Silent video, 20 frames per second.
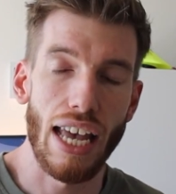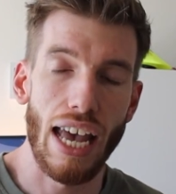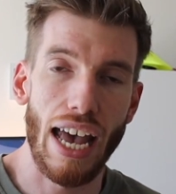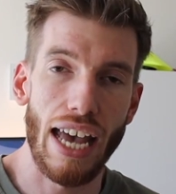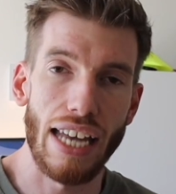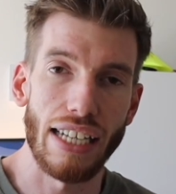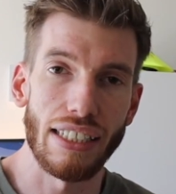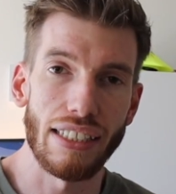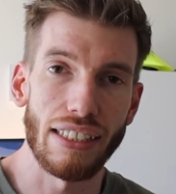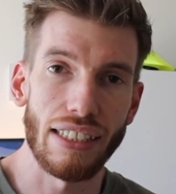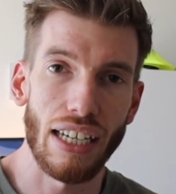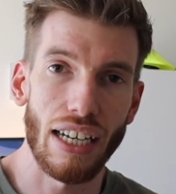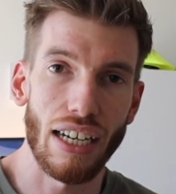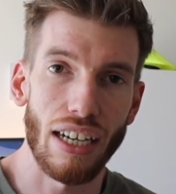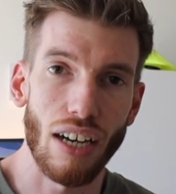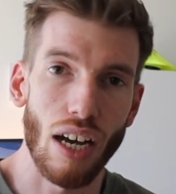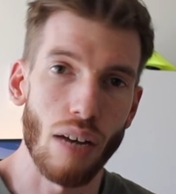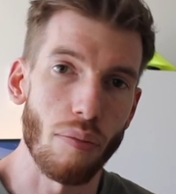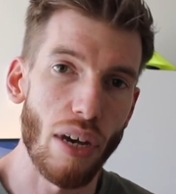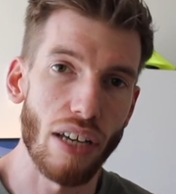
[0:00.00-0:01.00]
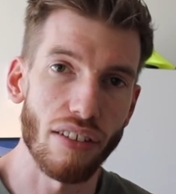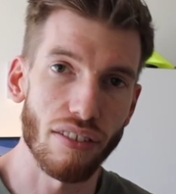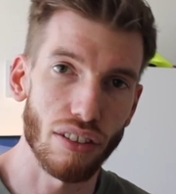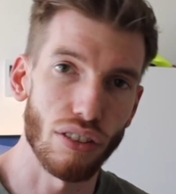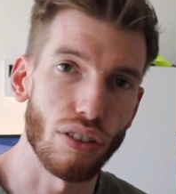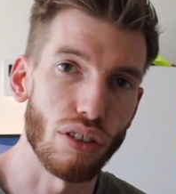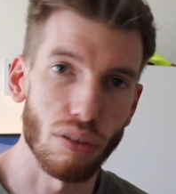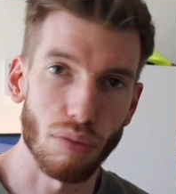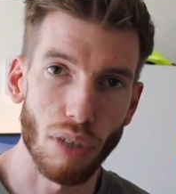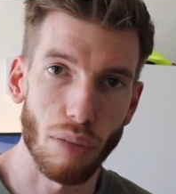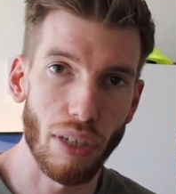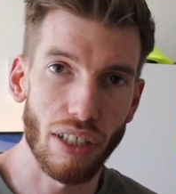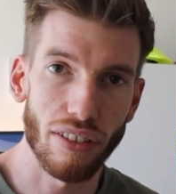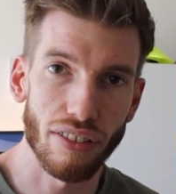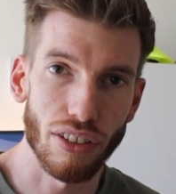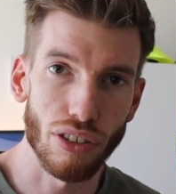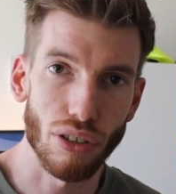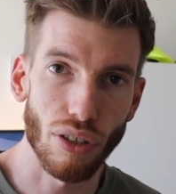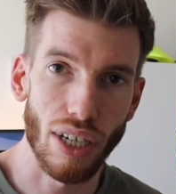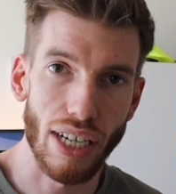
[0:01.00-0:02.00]
And uh, I basically do my best
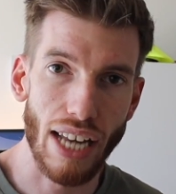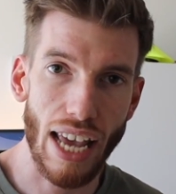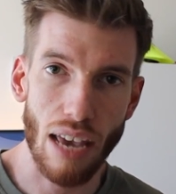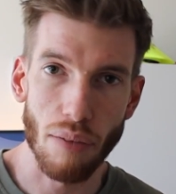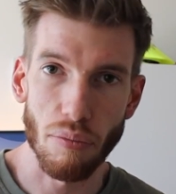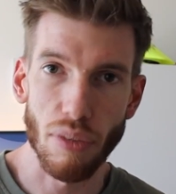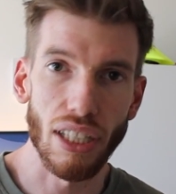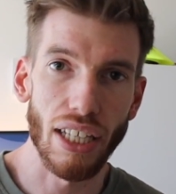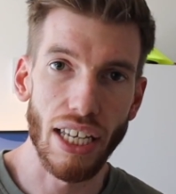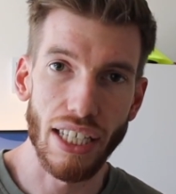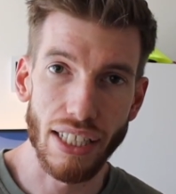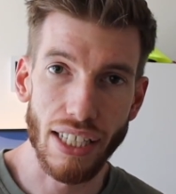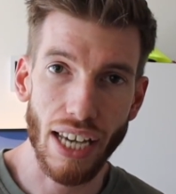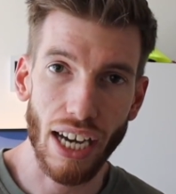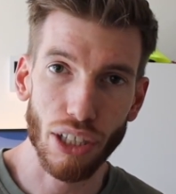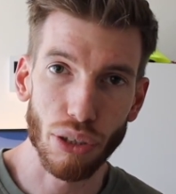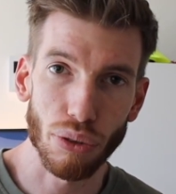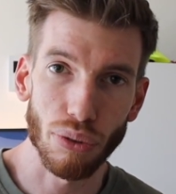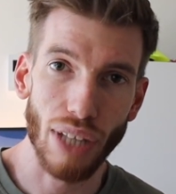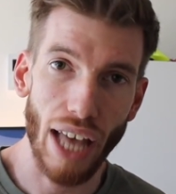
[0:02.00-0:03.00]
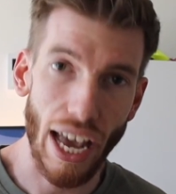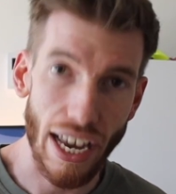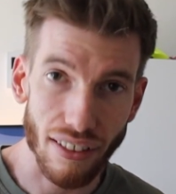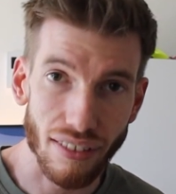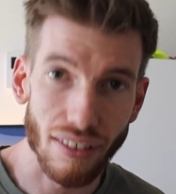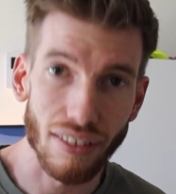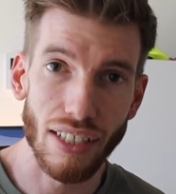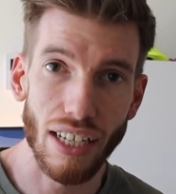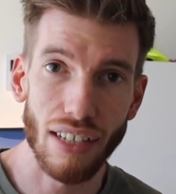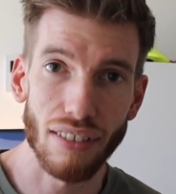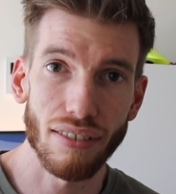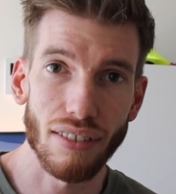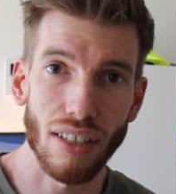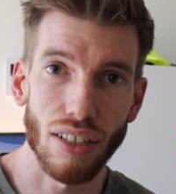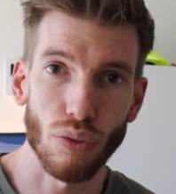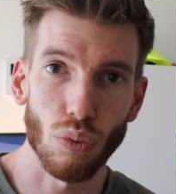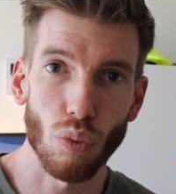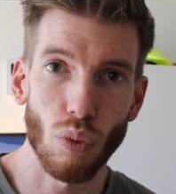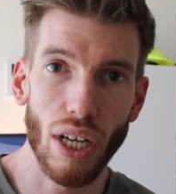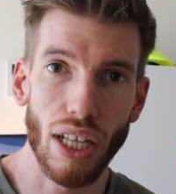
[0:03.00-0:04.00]
to try and emulate the actual ACER test
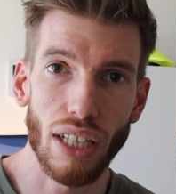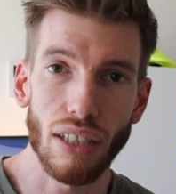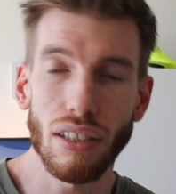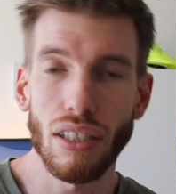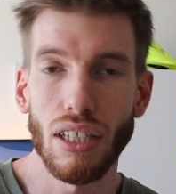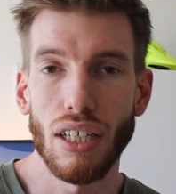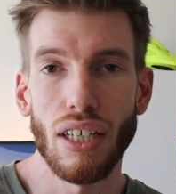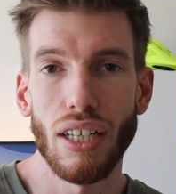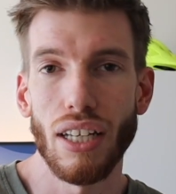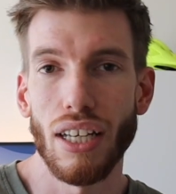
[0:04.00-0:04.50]
as well.